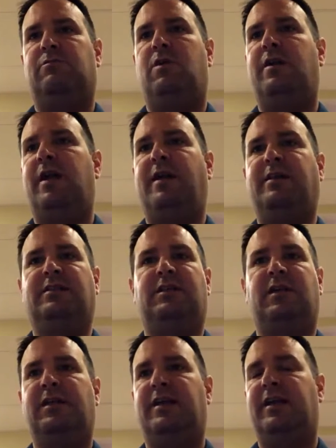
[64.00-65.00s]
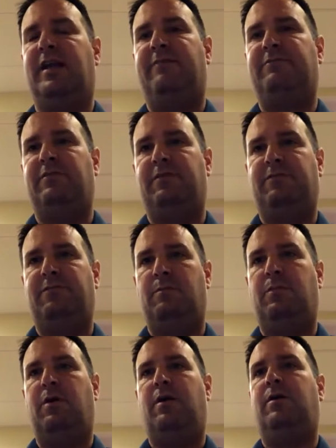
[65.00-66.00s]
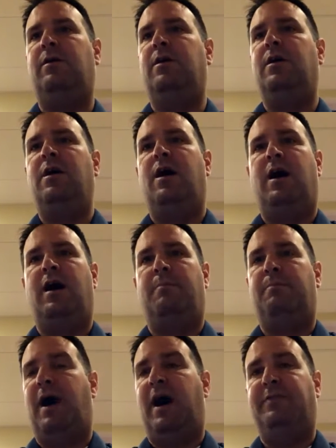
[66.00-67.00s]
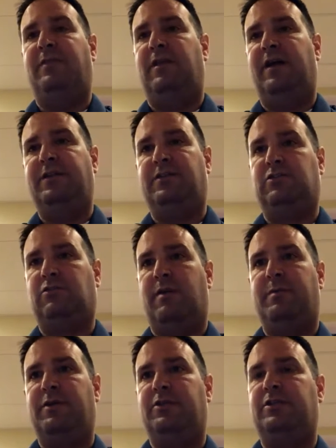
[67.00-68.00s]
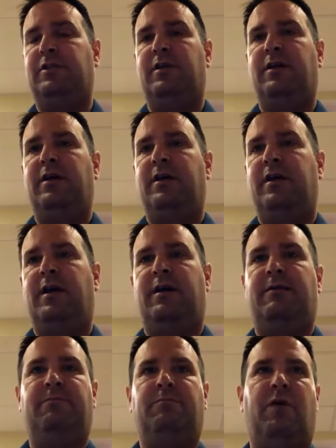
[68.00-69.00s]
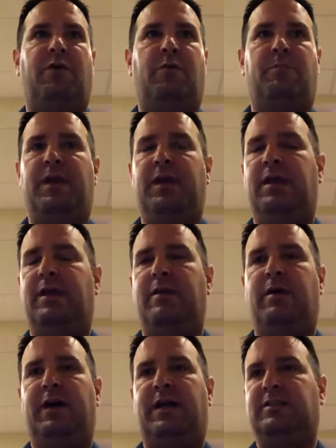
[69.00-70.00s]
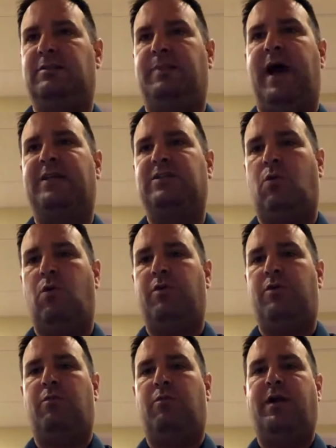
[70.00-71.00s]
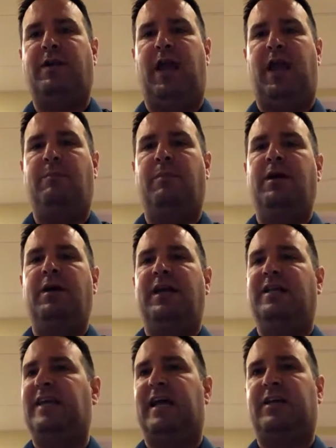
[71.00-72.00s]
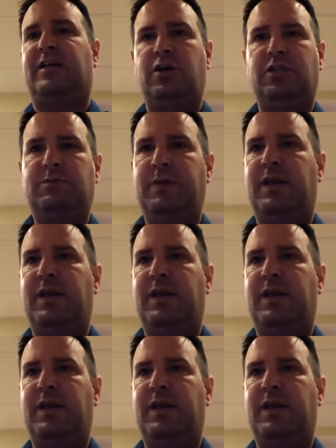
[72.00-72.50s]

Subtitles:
and he's going to get after the football behind the line of scrimmage, whether it be against the pass or the run game. He's got good speed. He